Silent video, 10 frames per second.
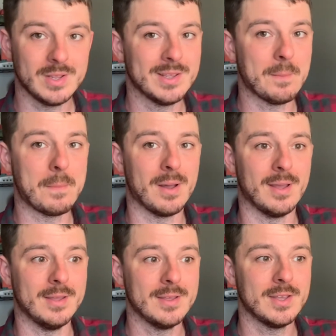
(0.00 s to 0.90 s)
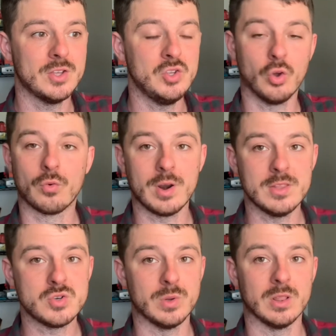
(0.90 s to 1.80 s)
but you'll run
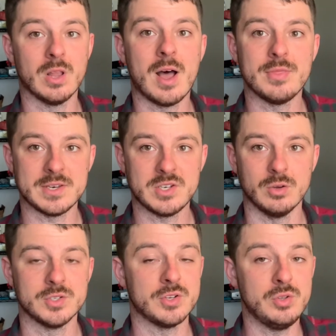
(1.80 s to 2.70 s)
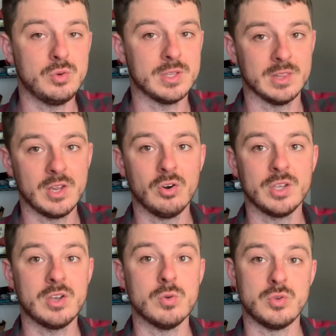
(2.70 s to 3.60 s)
into a lot that don't. So you can literally
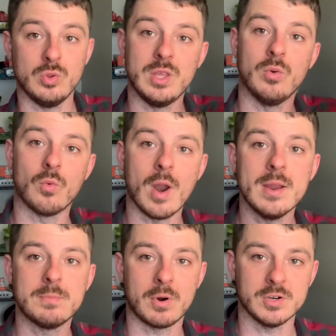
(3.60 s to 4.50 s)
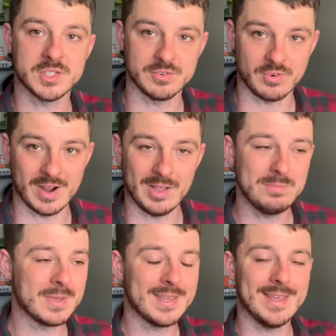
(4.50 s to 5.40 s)
go to the right person for
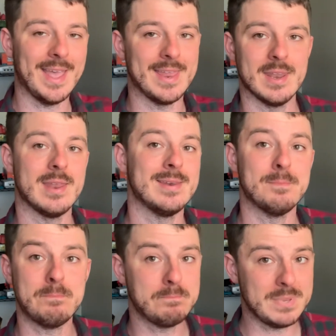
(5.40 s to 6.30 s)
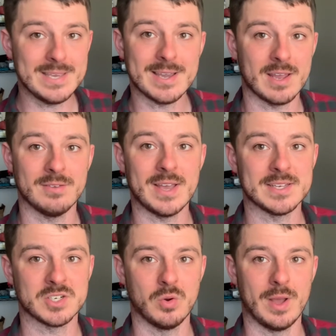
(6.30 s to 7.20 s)
help and be kind of
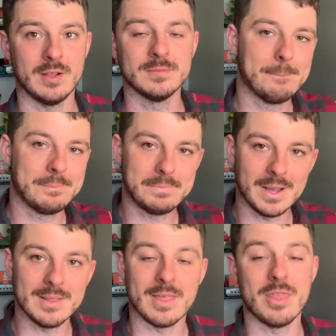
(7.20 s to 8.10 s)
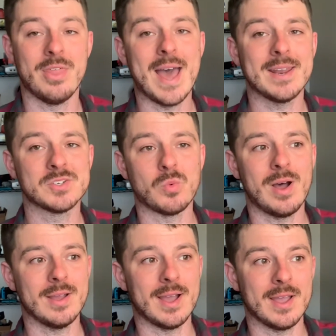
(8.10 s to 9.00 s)
SOL. But that is
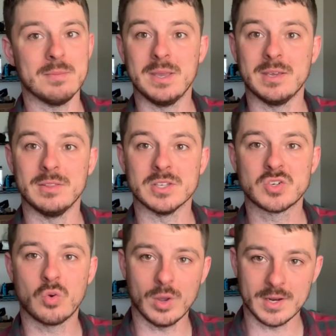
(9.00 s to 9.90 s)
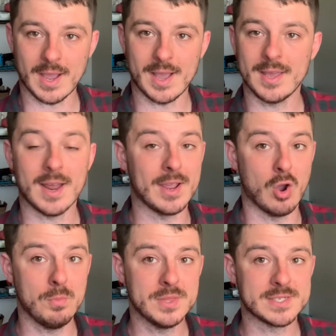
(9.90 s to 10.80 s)
why I am making this quick guide. I
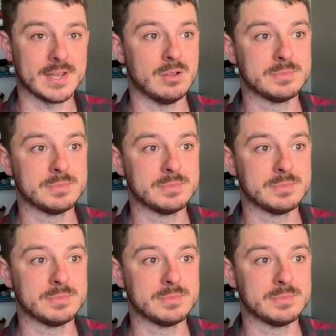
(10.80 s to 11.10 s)
hope this helps.